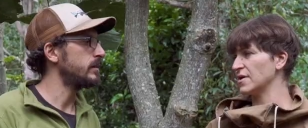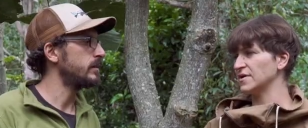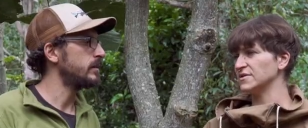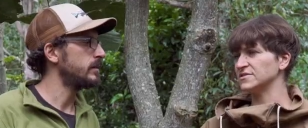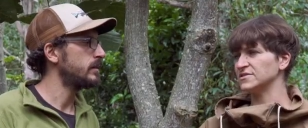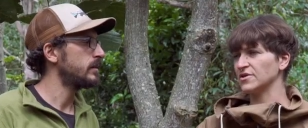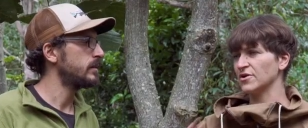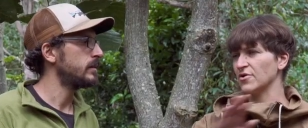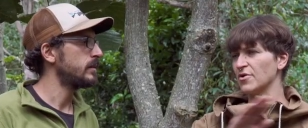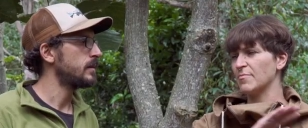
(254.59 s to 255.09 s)

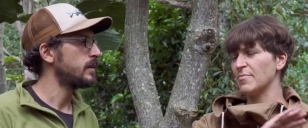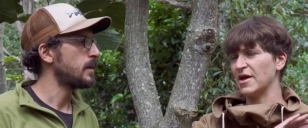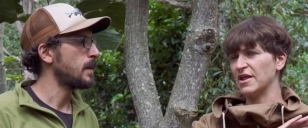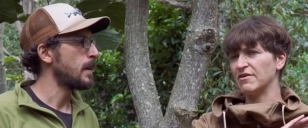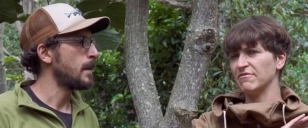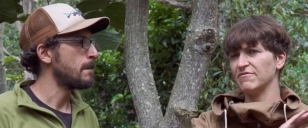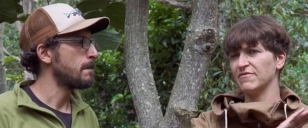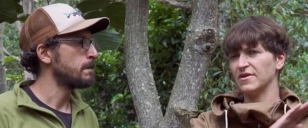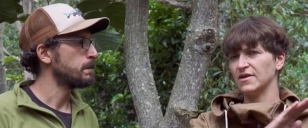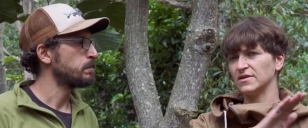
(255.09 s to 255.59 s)
Speaker 1: Is there a
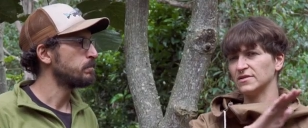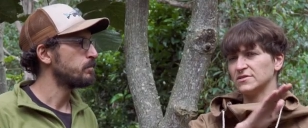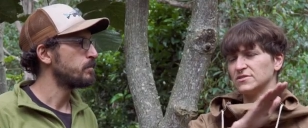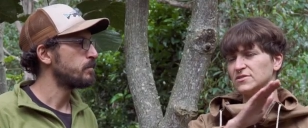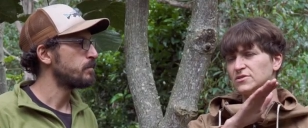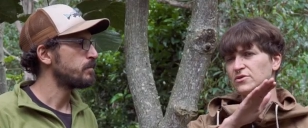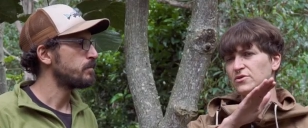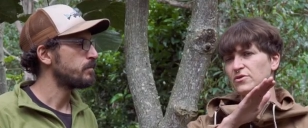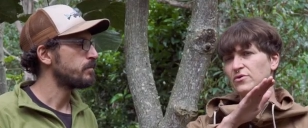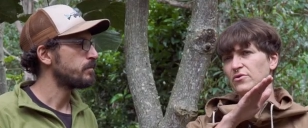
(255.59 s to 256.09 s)
benefit
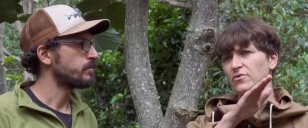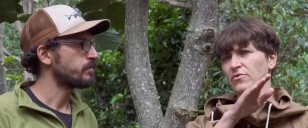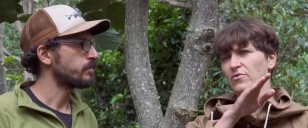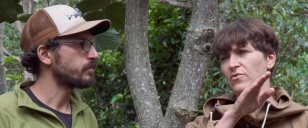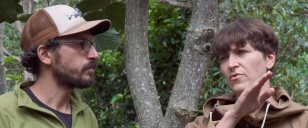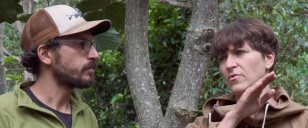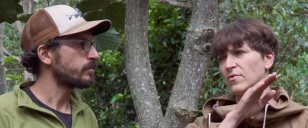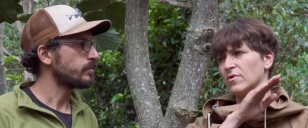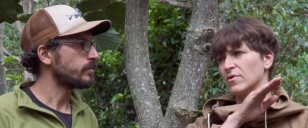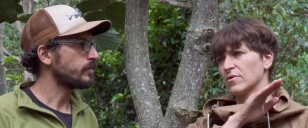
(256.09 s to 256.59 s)

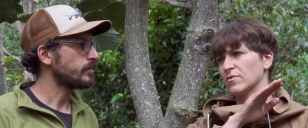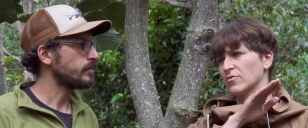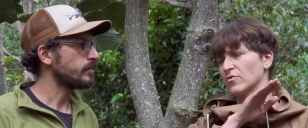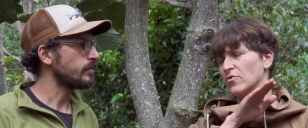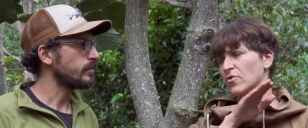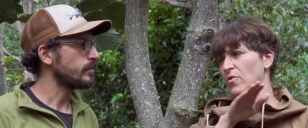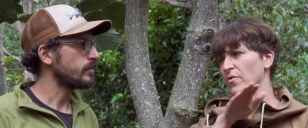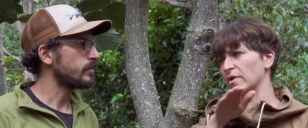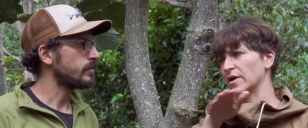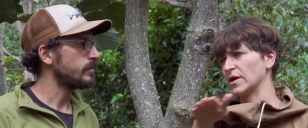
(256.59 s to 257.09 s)
to
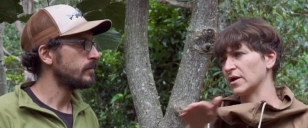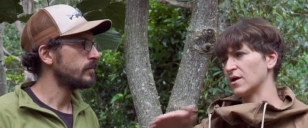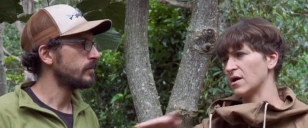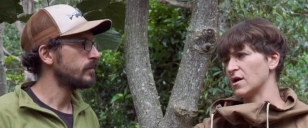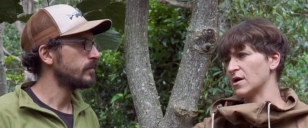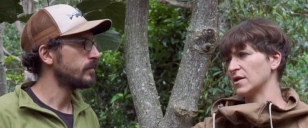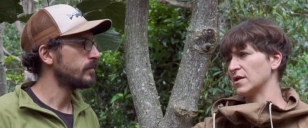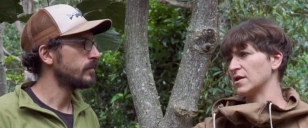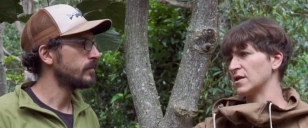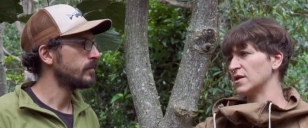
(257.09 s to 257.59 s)
growing
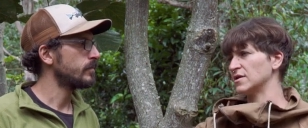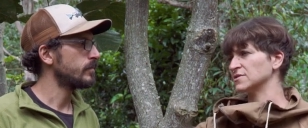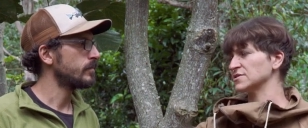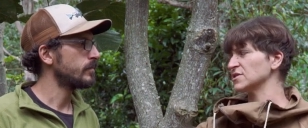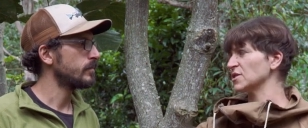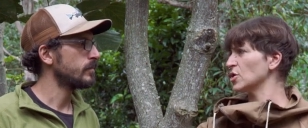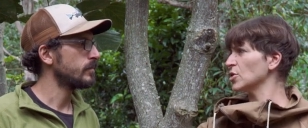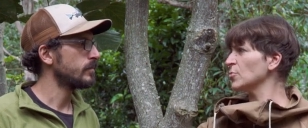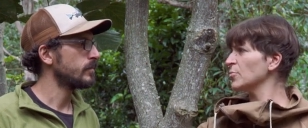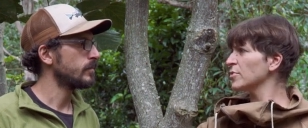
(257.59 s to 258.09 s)
on a
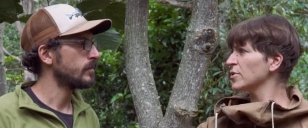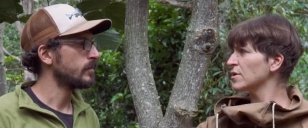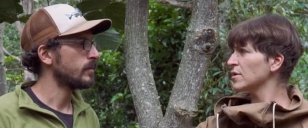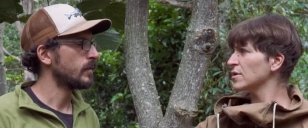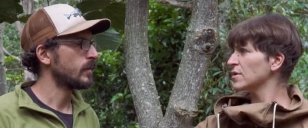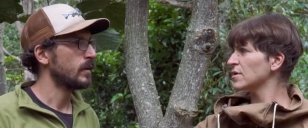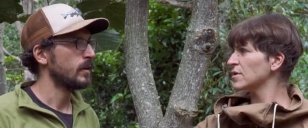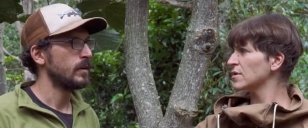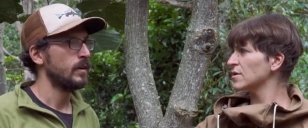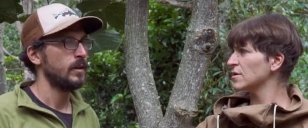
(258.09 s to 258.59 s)
slope?
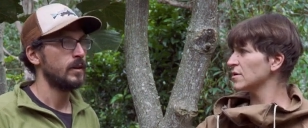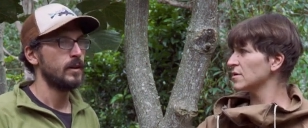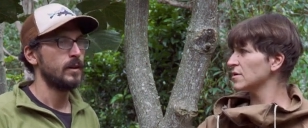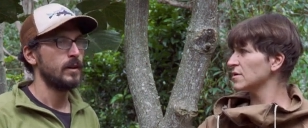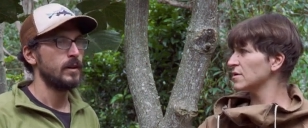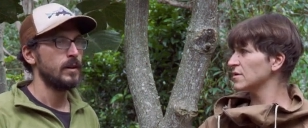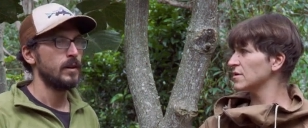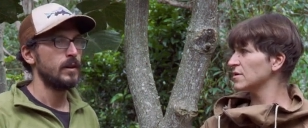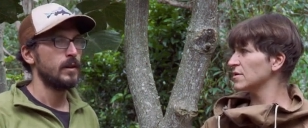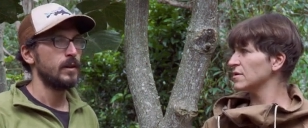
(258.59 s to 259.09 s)

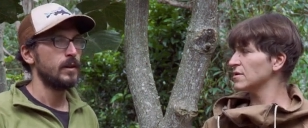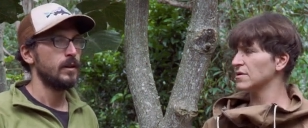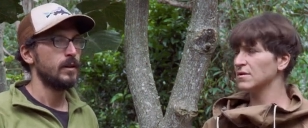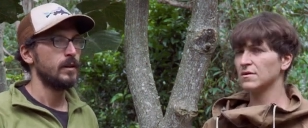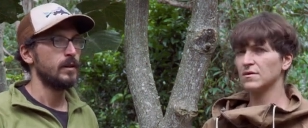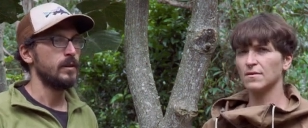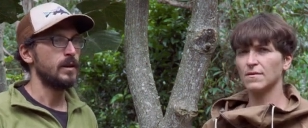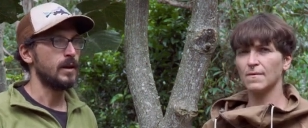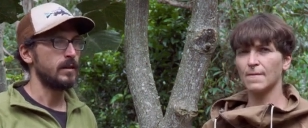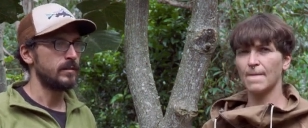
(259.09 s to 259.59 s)

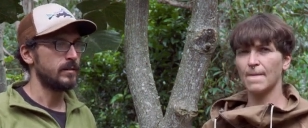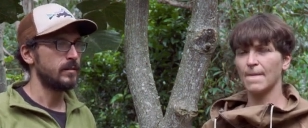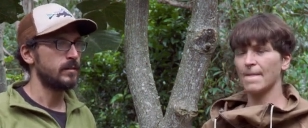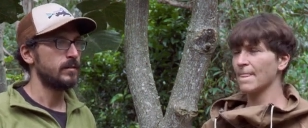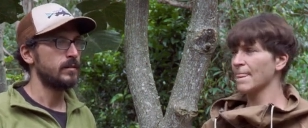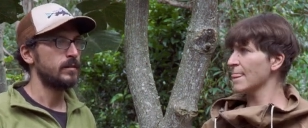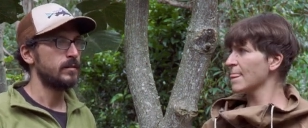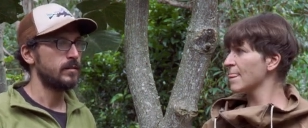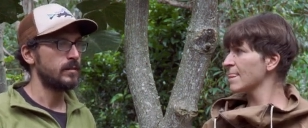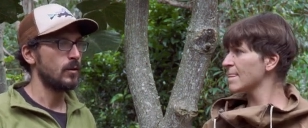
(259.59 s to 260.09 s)

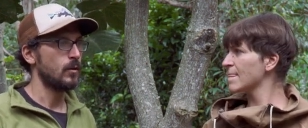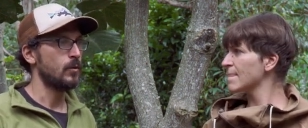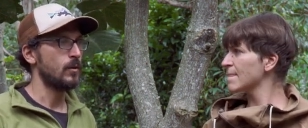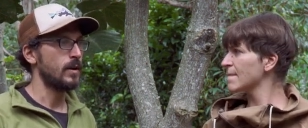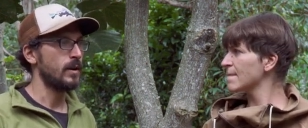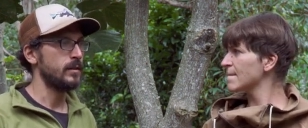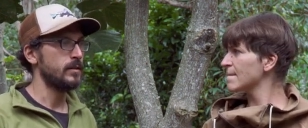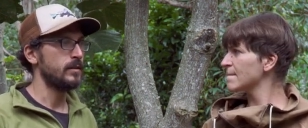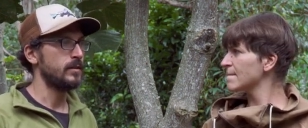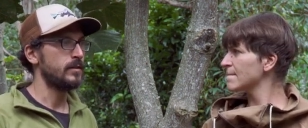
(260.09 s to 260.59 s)
Speaker 2: Yes. So
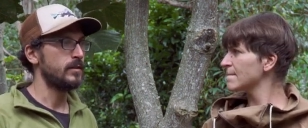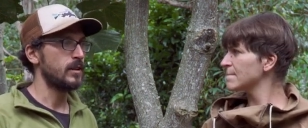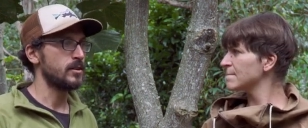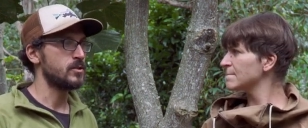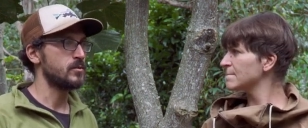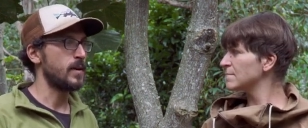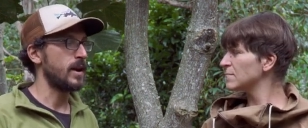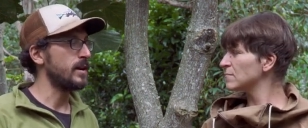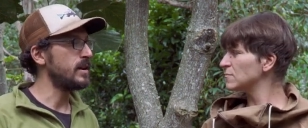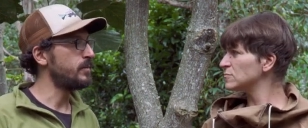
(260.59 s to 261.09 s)
in
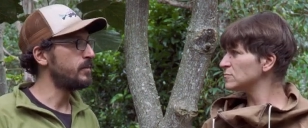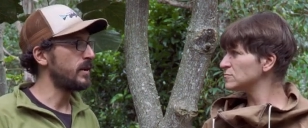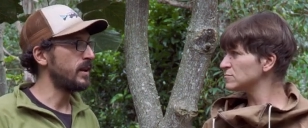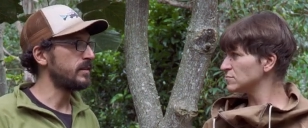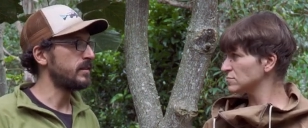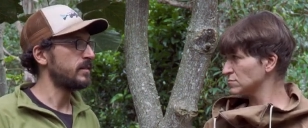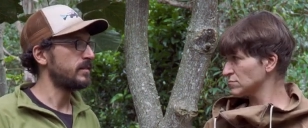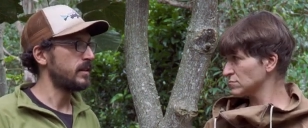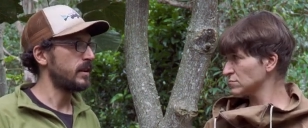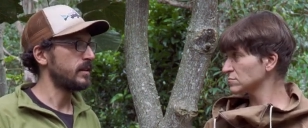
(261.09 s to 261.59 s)
such rainy
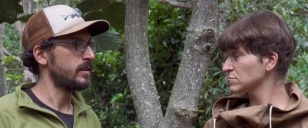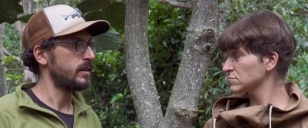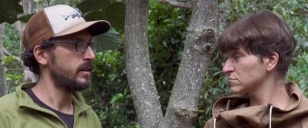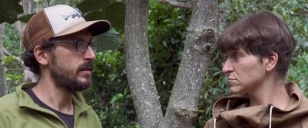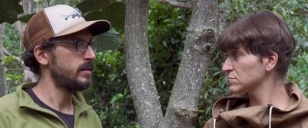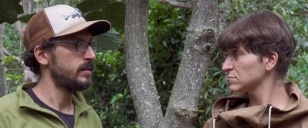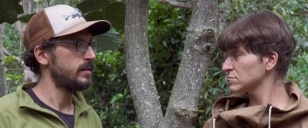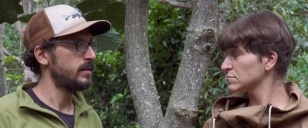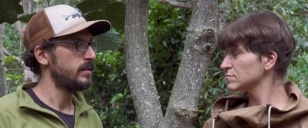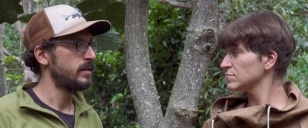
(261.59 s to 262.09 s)
places like
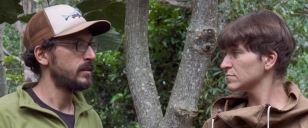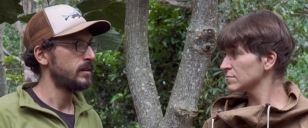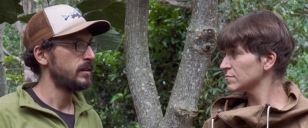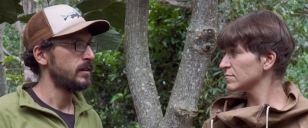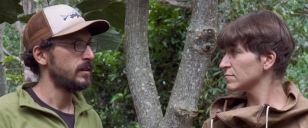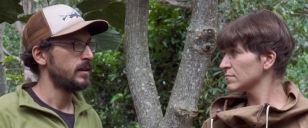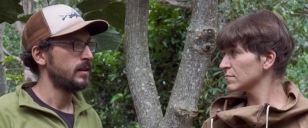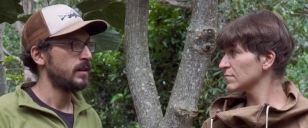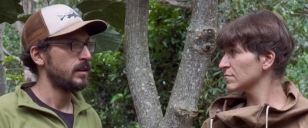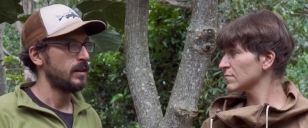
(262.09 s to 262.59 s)
this,
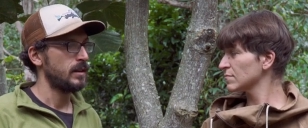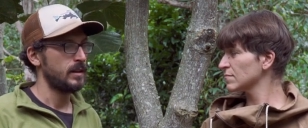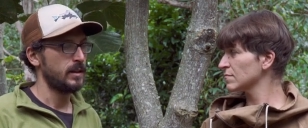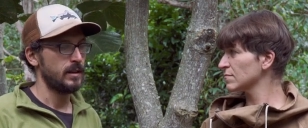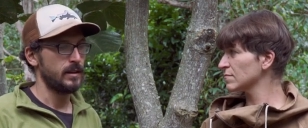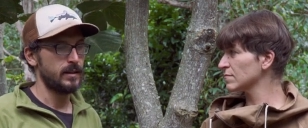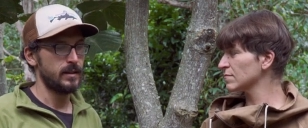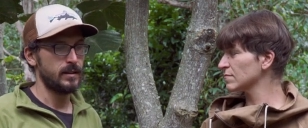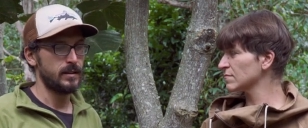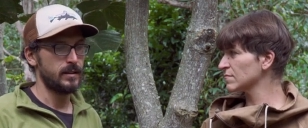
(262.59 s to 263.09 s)

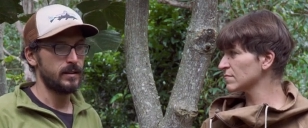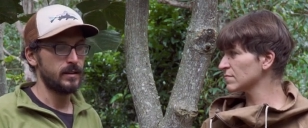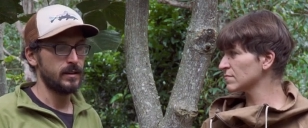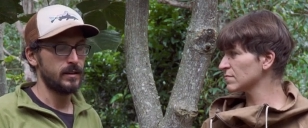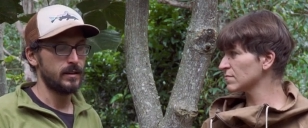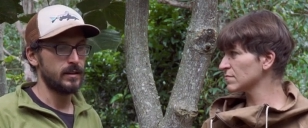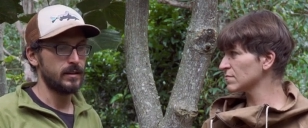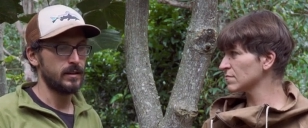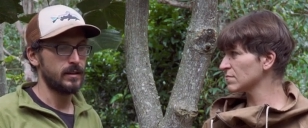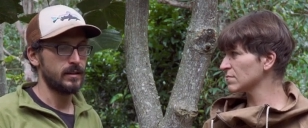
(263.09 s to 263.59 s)
it
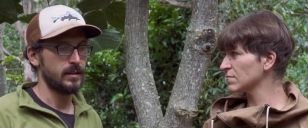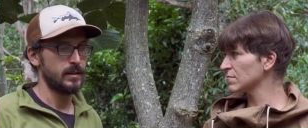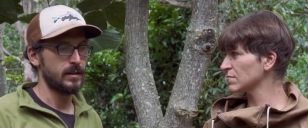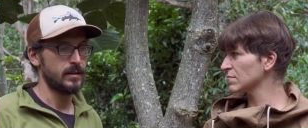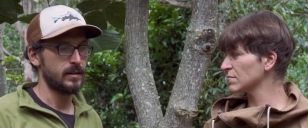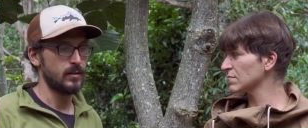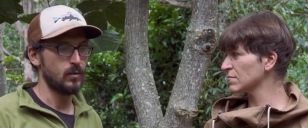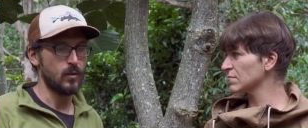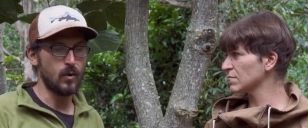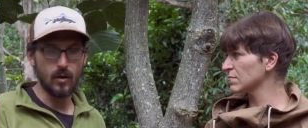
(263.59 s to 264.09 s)
uh,
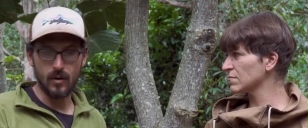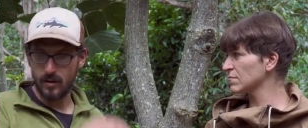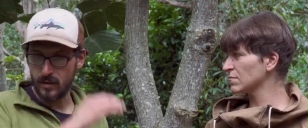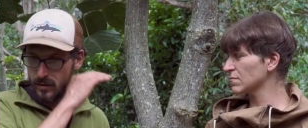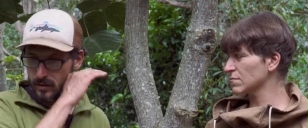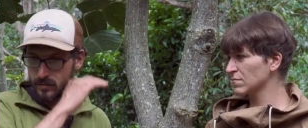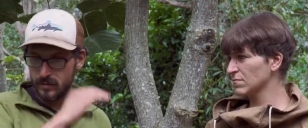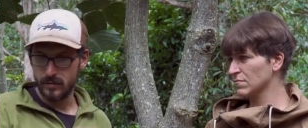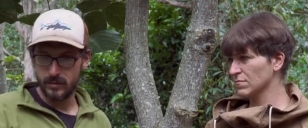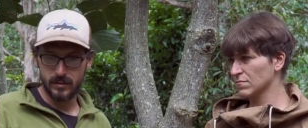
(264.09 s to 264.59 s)

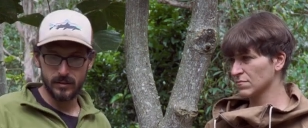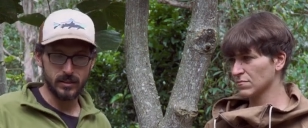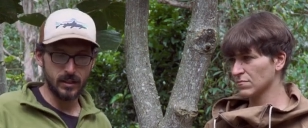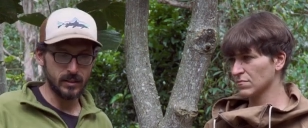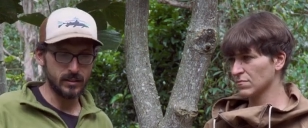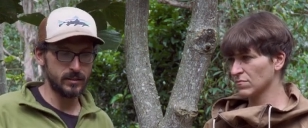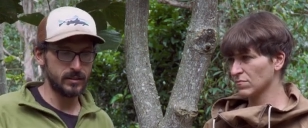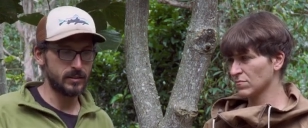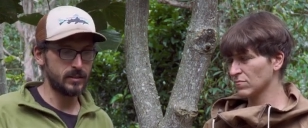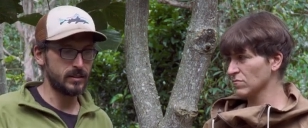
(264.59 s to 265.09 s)
water
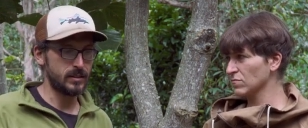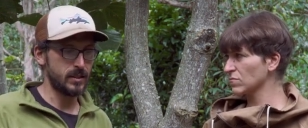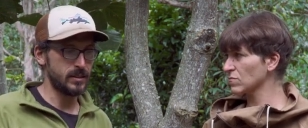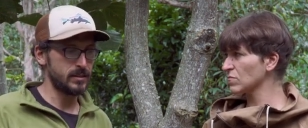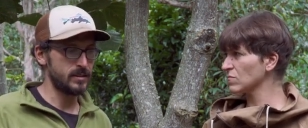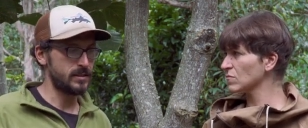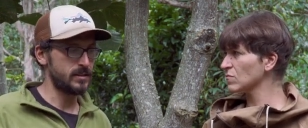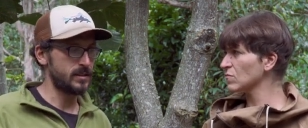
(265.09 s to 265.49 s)
just doesn't, doesn't